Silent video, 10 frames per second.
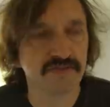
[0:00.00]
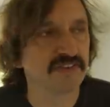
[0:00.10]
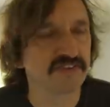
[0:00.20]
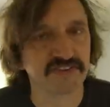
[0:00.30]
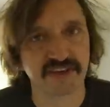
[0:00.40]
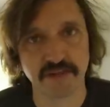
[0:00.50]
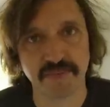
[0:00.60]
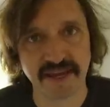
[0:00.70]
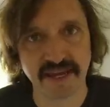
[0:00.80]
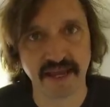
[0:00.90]
So this is going to
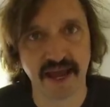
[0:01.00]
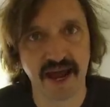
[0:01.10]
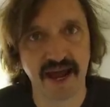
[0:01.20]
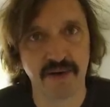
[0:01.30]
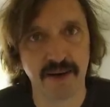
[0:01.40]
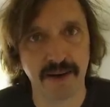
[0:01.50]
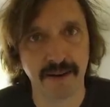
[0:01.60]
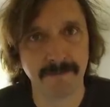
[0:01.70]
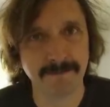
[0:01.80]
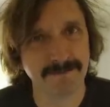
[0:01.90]
be
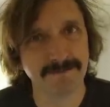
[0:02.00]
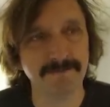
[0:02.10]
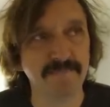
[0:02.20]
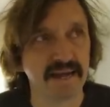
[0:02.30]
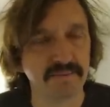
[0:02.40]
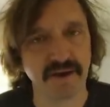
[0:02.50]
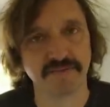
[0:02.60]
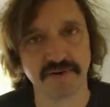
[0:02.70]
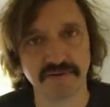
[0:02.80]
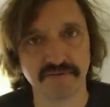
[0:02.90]
our main
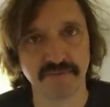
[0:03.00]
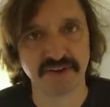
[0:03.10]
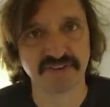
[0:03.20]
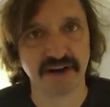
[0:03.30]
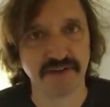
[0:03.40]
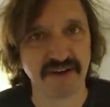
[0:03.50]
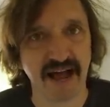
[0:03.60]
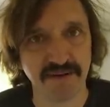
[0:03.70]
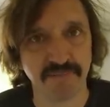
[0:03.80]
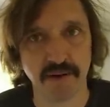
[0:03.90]
bedroom for myself
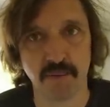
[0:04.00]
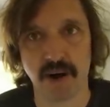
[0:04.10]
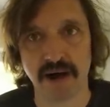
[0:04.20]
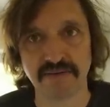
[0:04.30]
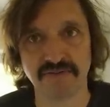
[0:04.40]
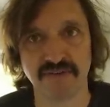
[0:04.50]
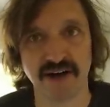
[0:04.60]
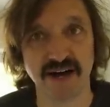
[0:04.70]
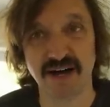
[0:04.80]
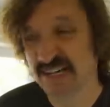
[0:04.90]
and my wife.
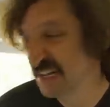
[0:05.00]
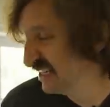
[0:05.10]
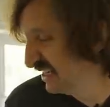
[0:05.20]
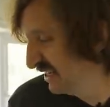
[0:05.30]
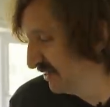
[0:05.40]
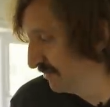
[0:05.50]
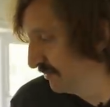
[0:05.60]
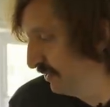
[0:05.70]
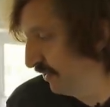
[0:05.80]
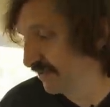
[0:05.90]
Uh,
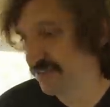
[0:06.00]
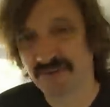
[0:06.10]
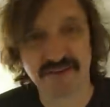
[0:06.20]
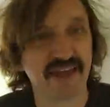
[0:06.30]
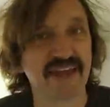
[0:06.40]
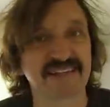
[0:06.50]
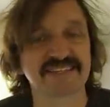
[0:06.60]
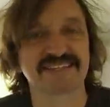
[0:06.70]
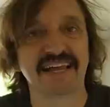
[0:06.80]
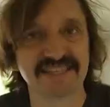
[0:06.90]
not as
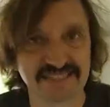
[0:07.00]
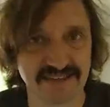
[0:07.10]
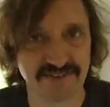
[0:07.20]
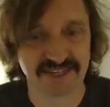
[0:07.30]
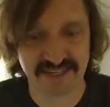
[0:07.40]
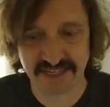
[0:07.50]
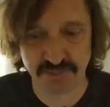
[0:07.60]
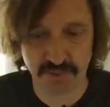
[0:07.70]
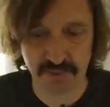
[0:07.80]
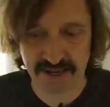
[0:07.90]
extensive as Kitty's,
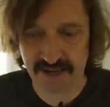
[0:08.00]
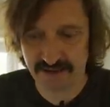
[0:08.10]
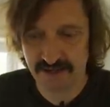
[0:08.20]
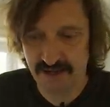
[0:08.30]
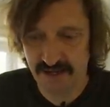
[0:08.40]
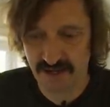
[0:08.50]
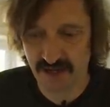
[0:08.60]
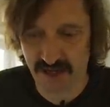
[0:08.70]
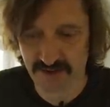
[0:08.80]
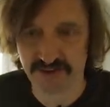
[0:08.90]
but probably
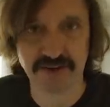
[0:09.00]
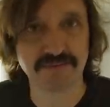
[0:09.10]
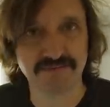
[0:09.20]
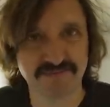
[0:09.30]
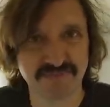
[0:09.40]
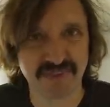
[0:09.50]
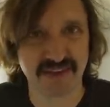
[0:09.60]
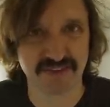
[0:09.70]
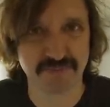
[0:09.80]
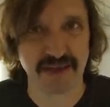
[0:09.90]
larger
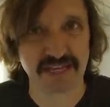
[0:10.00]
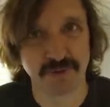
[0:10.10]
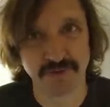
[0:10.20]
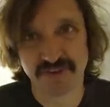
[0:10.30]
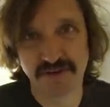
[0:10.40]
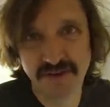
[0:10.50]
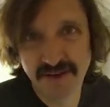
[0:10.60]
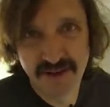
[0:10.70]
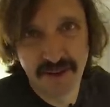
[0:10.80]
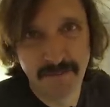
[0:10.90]
as a space, but also
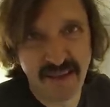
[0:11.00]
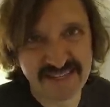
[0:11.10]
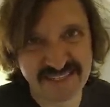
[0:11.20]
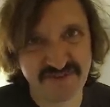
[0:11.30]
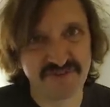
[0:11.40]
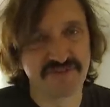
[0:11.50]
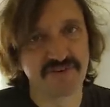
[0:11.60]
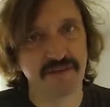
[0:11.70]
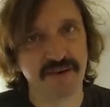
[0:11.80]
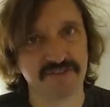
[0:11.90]
massive
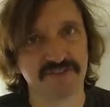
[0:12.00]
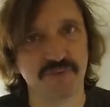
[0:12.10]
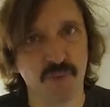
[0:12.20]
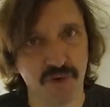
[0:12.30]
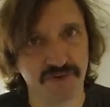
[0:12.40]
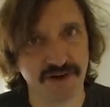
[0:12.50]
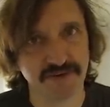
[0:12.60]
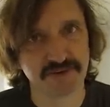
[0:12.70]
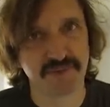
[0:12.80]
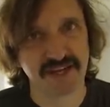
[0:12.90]
amounts of
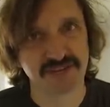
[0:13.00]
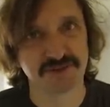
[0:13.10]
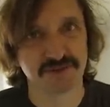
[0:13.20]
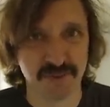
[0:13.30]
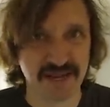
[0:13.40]
wardrobe space, which